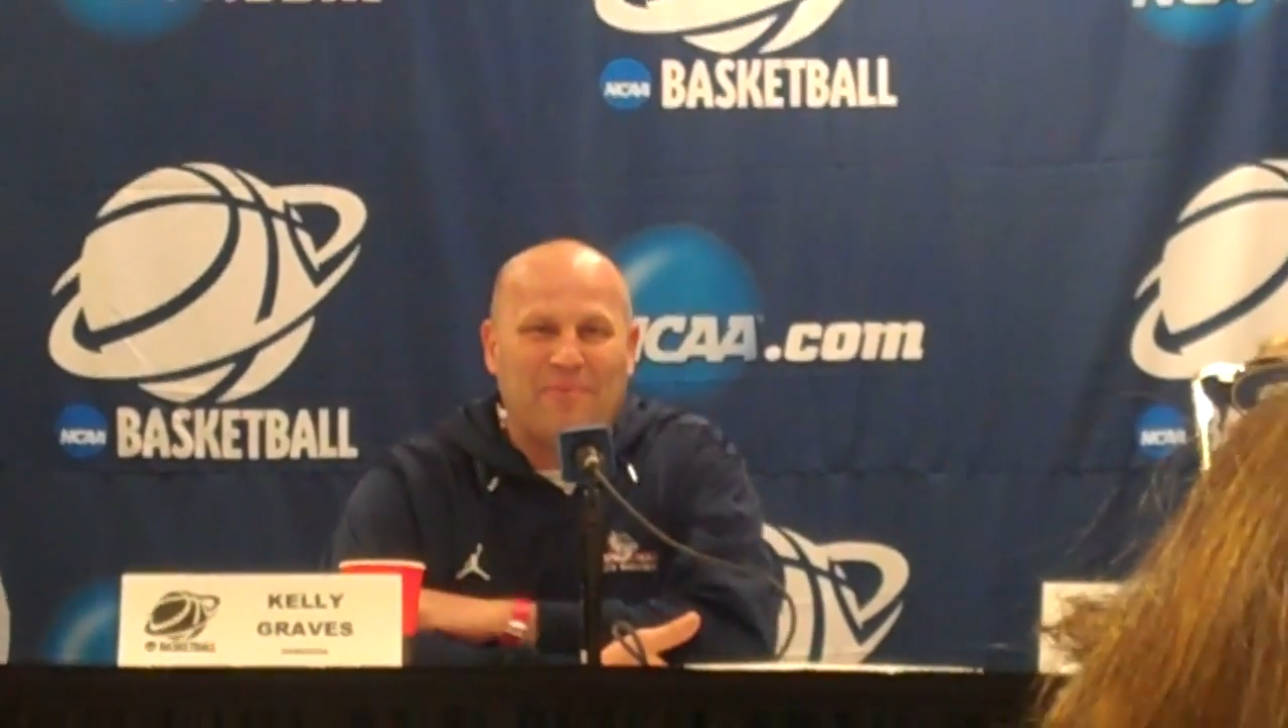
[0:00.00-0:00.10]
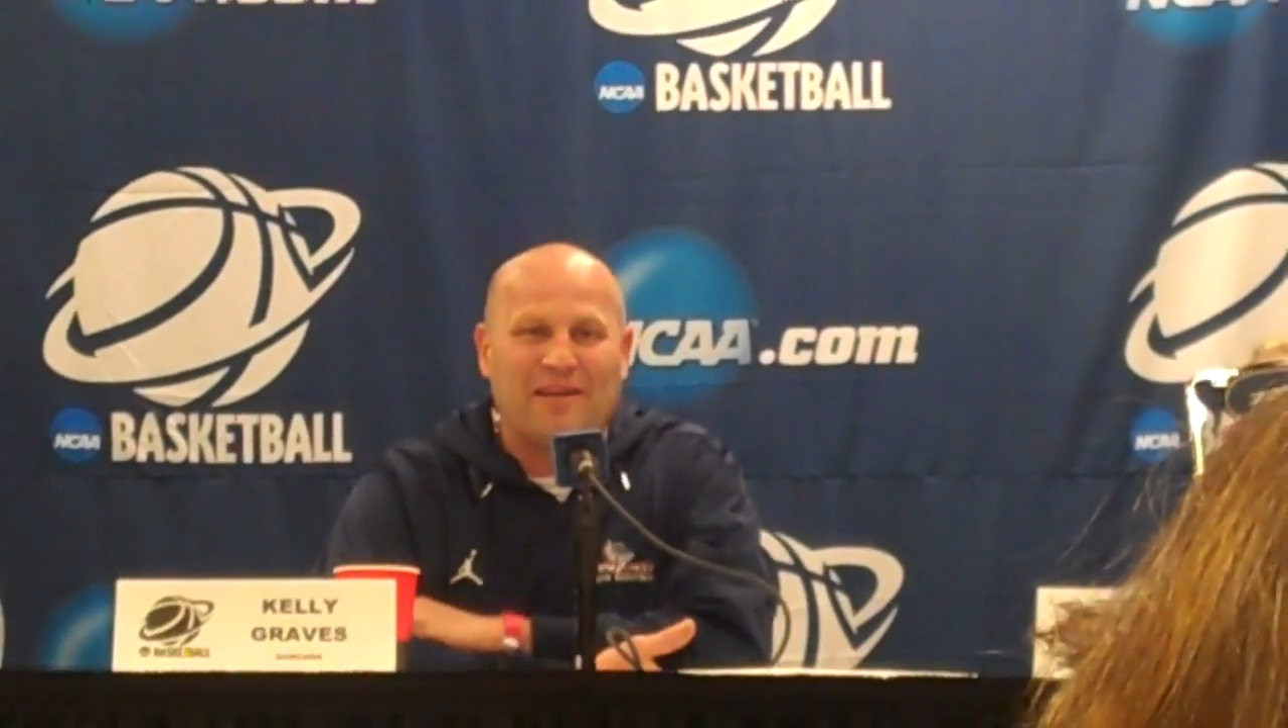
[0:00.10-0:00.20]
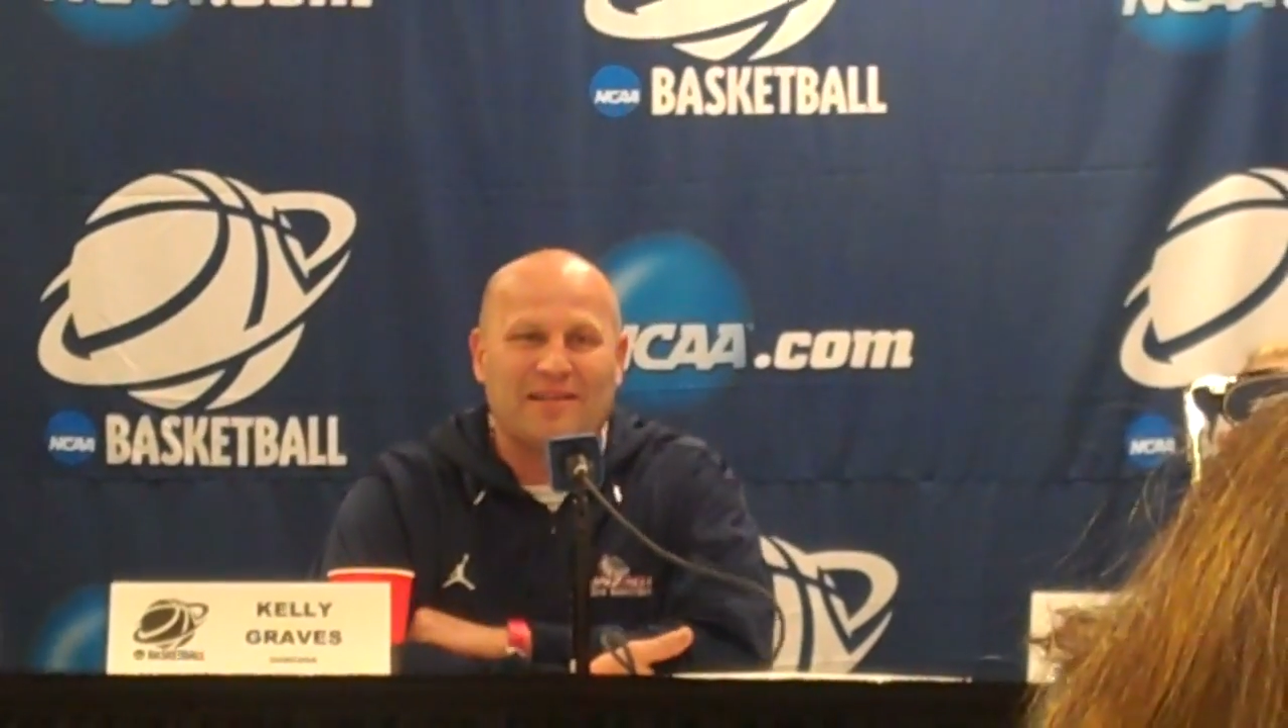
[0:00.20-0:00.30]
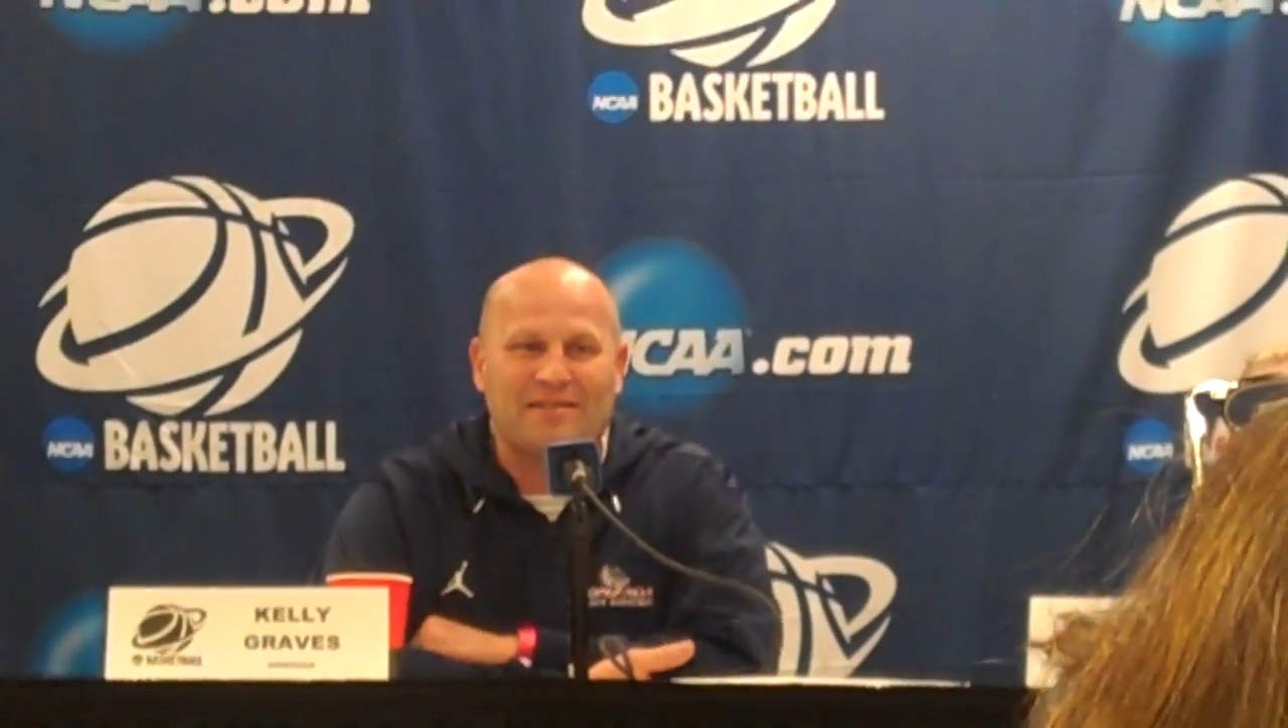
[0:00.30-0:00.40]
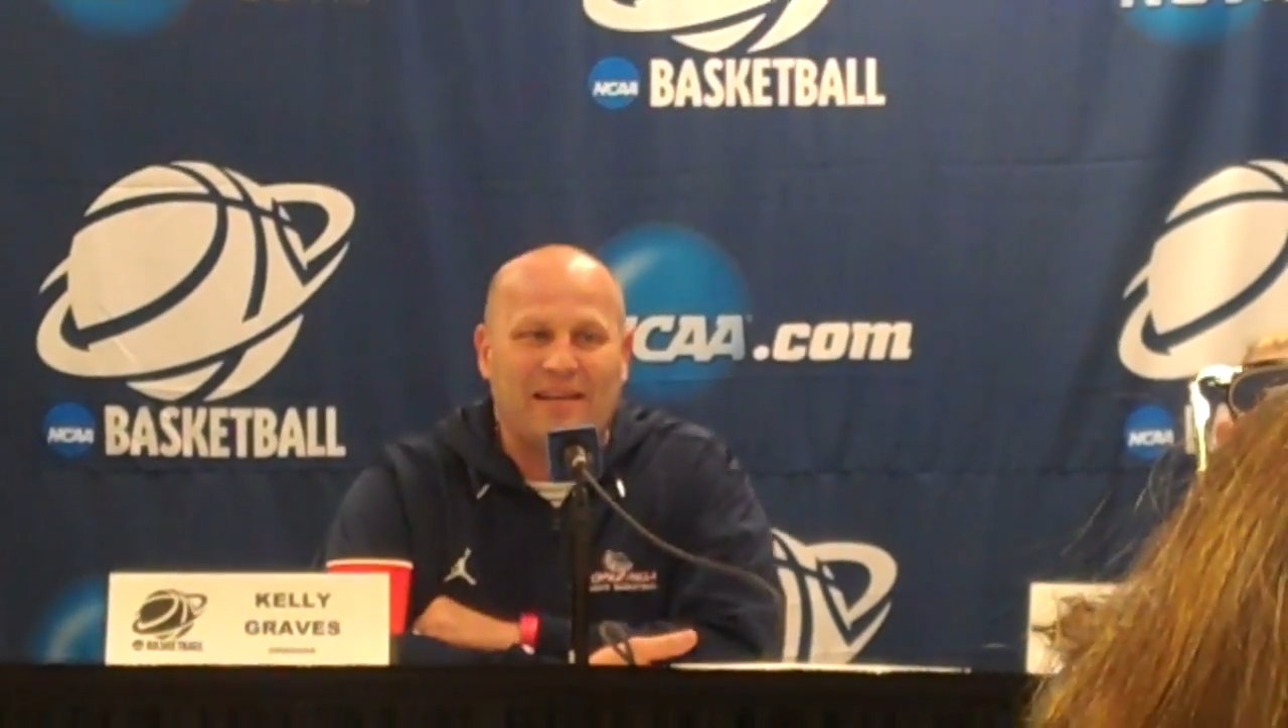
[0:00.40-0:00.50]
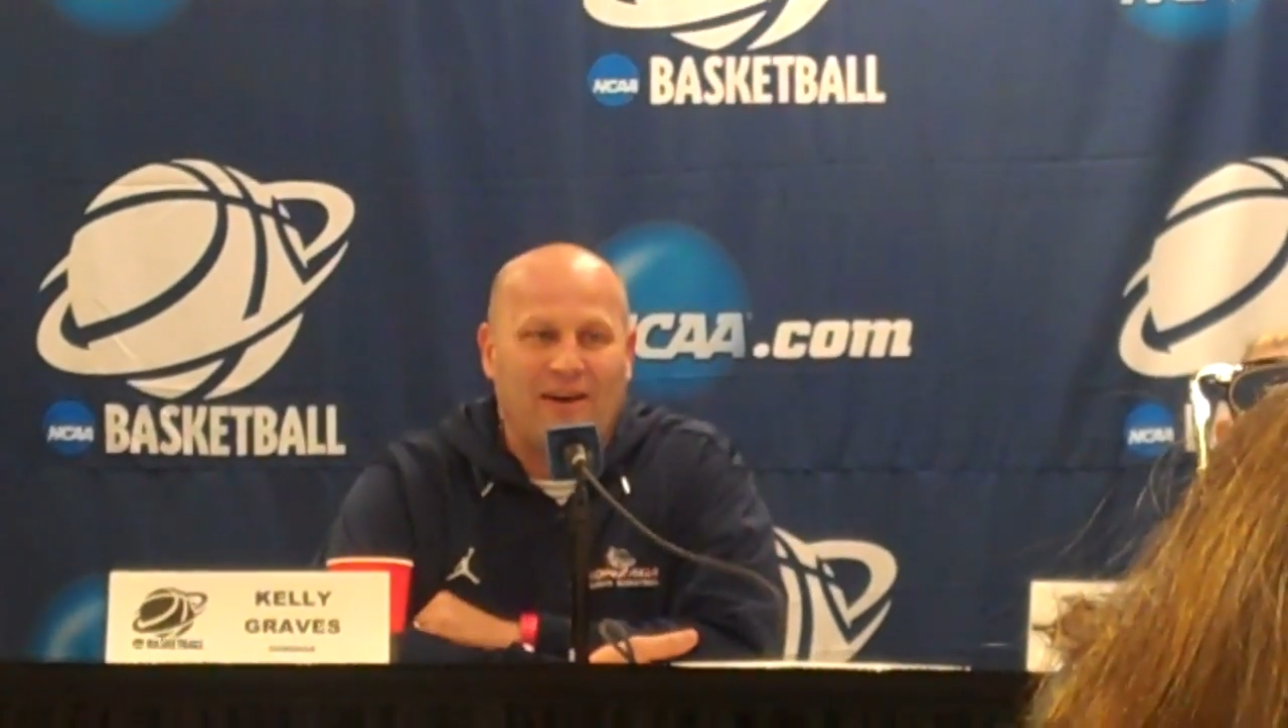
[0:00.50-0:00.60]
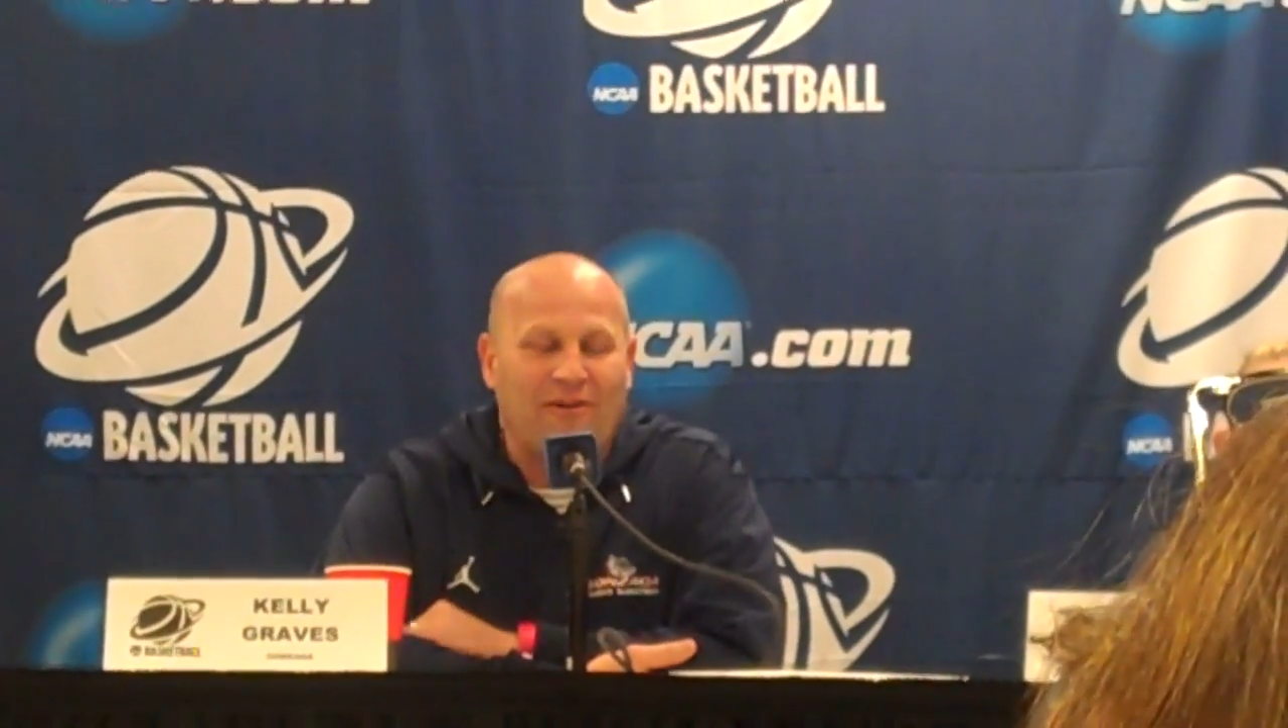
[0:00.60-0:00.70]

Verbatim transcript: because they